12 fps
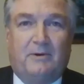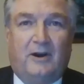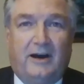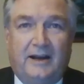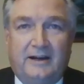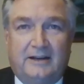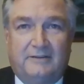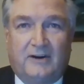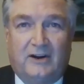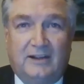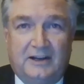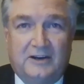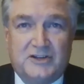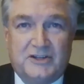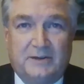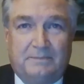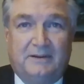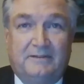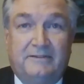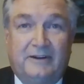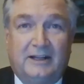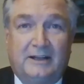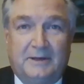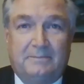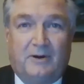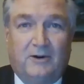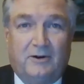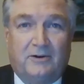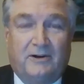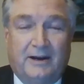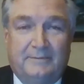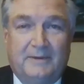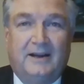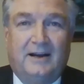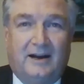product of our leadership development program,